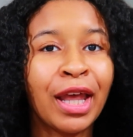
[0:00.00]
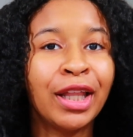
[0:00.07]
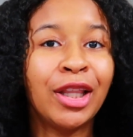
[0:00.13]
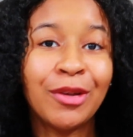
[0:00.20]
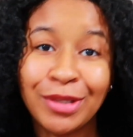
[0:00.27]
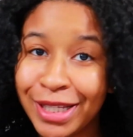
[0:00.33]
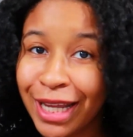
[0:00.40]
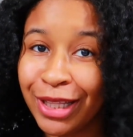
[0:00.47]

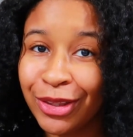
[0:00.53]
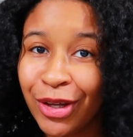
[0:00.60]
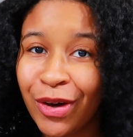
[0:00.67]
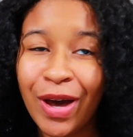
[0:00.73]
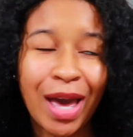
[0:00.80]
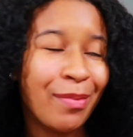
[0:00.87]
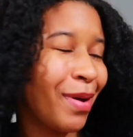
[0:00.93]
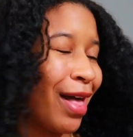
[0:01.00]
lo siento,
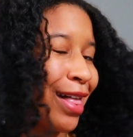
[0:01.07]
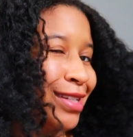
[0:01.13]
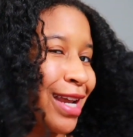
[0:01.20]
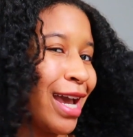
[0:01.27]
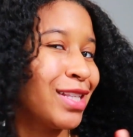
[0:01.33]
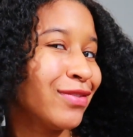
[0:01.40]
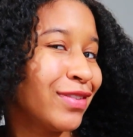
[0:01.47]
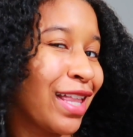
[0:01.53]
I
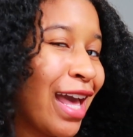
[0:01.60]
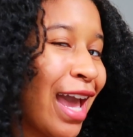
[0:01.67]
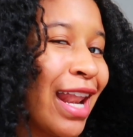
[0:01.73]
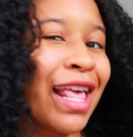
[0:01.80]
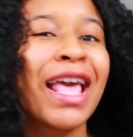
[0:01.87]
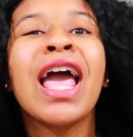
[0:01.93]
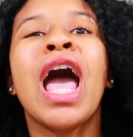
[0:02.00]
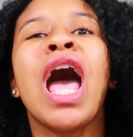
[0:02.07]
apologize for
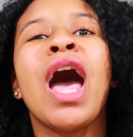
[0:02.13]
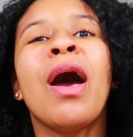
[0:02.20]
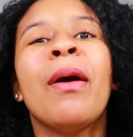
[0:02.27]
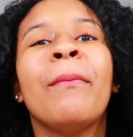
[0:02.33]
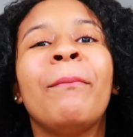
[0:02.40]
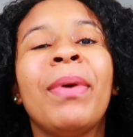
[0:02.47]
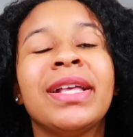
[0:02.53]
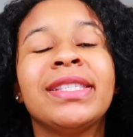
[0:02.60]
that.
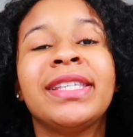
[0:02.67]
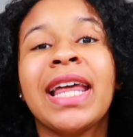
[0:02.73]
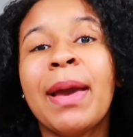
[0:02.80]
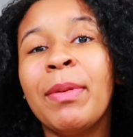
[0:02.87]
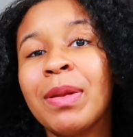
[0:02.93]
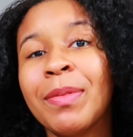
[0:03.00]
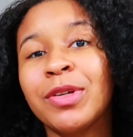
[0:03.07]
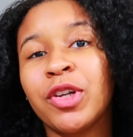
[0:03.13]
But today
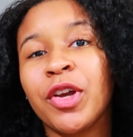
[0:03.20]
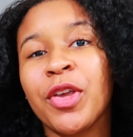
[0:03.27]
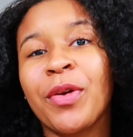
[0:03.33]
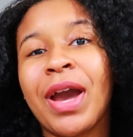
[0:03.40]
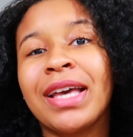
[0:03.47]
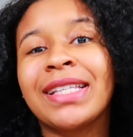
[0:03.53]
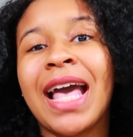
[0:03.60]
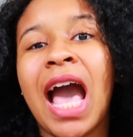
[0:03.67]
I'm going to be showing you
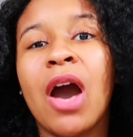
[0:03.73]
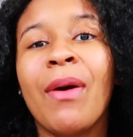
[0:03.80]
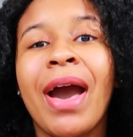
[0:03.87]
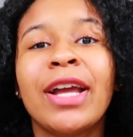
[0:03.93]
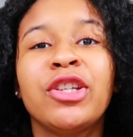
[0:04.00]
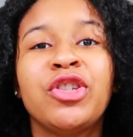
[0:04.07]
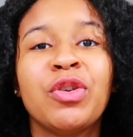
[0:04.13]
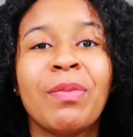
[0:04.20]
guys how
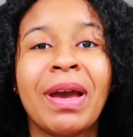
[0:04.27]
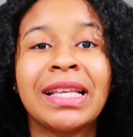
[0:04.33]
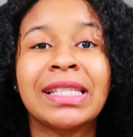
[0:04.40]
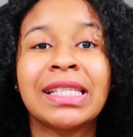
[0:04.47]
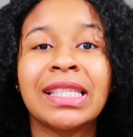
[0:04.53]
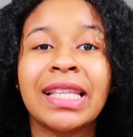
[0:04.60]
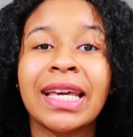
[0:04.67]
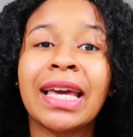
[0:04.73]
I do my
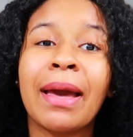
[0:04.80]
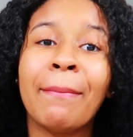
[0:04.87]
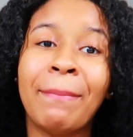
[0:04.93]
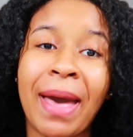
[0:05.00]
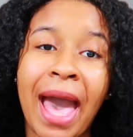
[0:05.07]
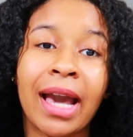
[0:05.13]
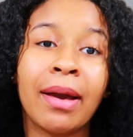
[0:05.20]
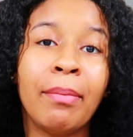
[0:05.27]
slick
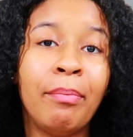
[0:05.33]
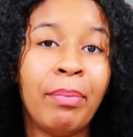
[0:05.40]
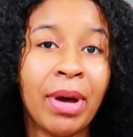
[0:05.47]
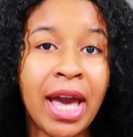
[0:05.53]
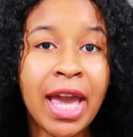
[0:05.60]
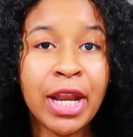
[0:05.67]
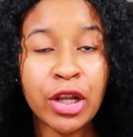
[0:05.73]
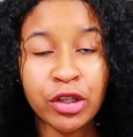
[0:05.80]
back
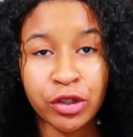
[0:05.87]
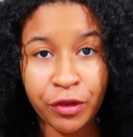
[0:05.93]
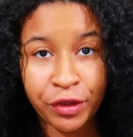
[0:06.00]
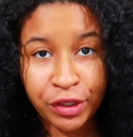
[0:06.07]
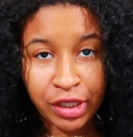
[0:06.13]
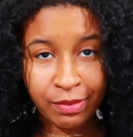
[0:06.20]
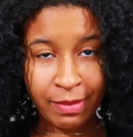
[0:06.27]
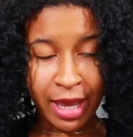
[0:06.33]
bun. So
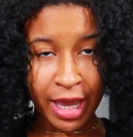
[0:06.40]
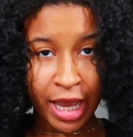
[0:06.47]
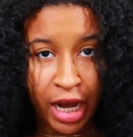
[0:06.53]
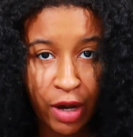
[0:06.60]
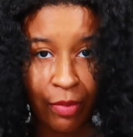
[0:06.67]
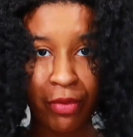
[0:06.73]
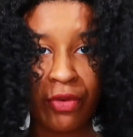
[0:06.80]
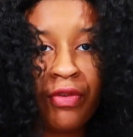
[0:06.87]
this is my
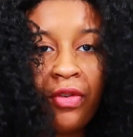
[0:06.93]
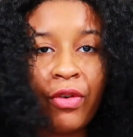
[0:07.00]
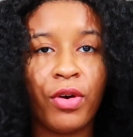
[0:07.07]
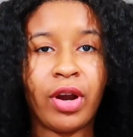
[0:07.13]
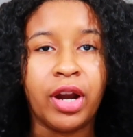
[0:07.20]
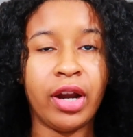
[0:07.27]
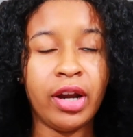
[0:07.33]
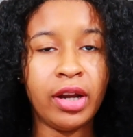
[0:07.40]
hair
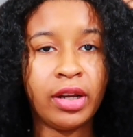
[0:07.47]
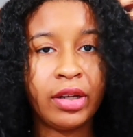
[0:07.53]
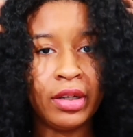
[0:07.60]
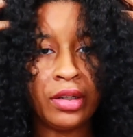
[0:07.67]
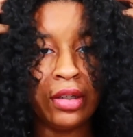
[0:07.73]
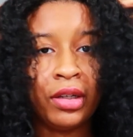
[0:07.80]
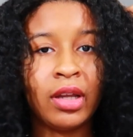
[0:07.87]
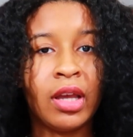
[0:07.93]
before,
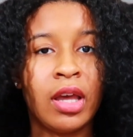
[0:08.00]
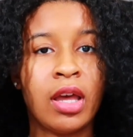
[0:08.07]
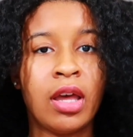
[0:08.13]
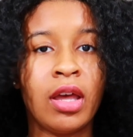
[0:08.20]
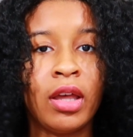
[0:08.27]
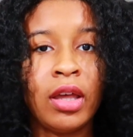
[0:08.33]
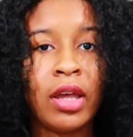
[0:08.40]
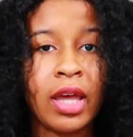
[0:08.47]

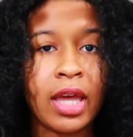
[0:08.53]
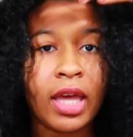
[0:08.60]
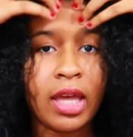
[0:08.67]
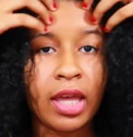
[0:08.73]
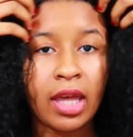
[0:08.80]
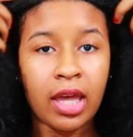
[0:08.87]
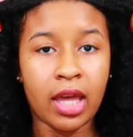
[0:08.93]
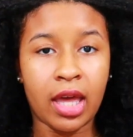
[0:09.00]

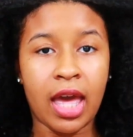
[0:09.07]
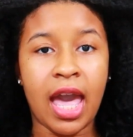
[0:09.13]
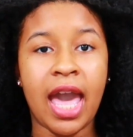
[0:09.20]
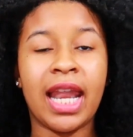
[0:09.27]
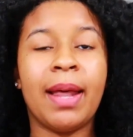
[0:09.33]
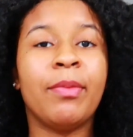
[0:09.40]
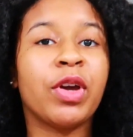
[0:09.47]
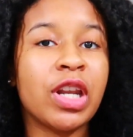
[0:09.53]
and
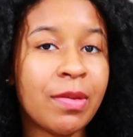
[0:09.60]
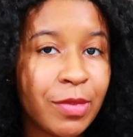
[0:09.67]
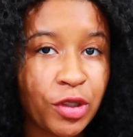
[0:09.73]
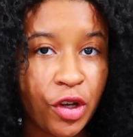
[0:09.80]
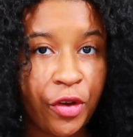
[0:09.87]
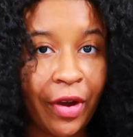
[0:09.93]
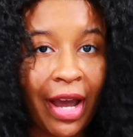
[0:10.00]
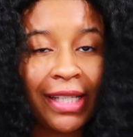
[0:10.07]
I'm going to be
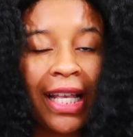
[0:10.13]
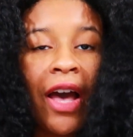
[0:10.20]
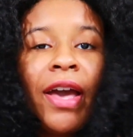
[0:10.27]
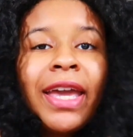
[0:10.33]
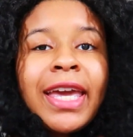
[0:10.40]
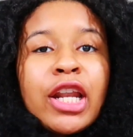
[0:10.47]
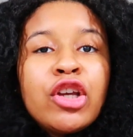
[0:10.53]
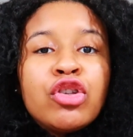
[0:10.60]
showing you guys how
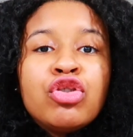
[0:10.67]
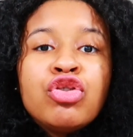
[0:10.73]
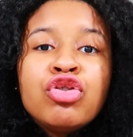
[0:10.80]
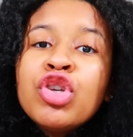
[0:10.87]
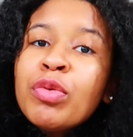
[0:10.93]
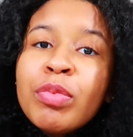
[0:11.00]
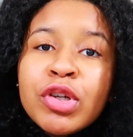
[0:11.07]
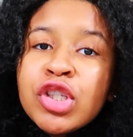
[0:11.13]
I get it
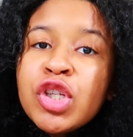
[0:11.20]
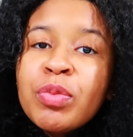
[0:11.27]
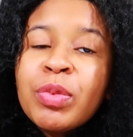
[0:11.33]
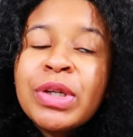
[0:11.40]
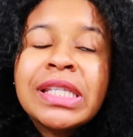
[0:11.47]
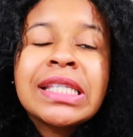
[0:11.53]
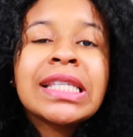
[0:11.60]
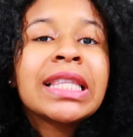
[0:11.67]
super
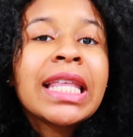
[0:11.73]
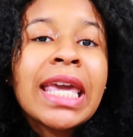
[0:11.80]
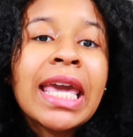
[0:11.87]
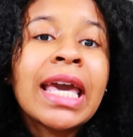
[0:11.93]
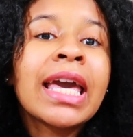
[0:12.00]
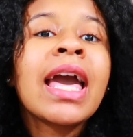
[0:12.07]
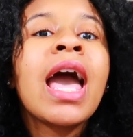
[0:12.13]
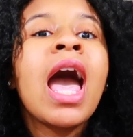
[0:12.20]

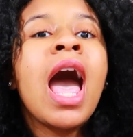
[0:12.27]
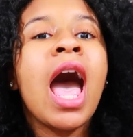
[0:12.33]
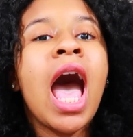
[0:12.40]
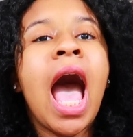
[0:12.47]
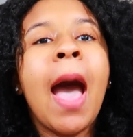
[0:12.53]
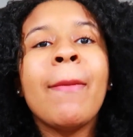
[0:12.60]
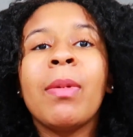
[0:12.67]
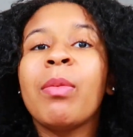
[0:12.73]
sleek.
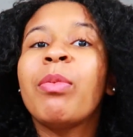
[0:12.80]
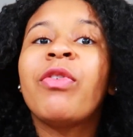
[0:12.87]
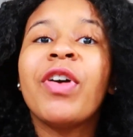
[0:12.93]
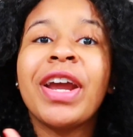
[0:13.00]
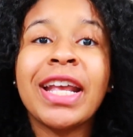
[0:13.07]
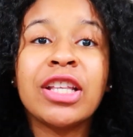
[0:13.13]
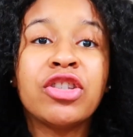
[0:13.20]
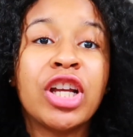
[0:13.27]
But
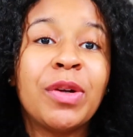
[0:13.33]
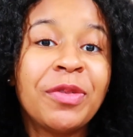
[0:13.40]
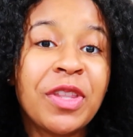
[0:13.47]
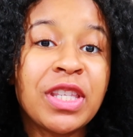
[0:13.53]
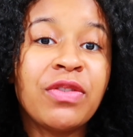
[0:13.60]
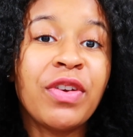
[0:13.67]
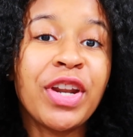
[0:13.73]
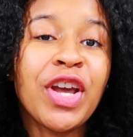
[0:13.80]
before I get started with
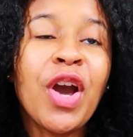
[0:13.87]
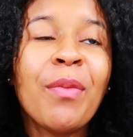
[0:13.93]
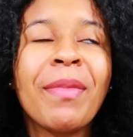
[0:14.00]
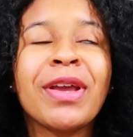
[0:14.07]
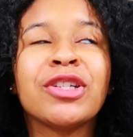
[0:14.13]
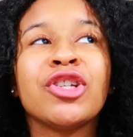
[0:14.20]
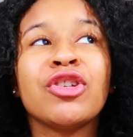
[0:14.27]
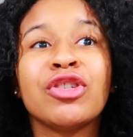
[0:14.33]
this video,
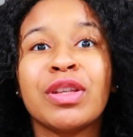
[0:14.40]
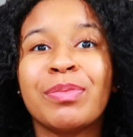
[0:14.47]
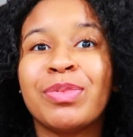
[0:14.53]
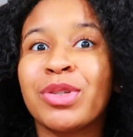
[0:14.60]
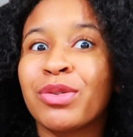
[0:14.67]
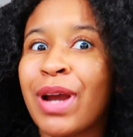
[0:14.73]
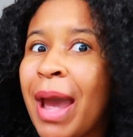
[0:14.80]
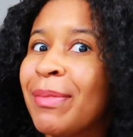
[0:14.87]
make sure you
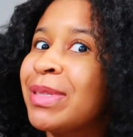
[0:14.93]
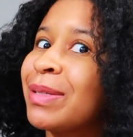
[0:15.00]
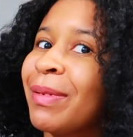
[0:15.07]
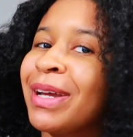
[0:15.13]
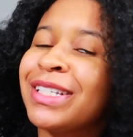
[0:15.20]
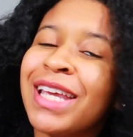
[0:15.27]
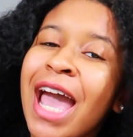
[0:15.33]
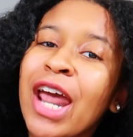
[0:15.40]
subscribe to
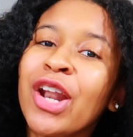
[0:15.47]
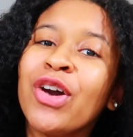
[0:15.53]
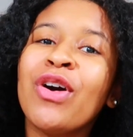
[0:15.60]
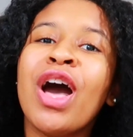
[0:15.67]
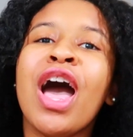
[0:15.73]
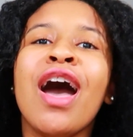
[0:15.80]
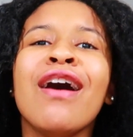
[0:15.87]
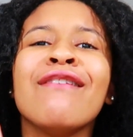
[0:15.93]
my channel,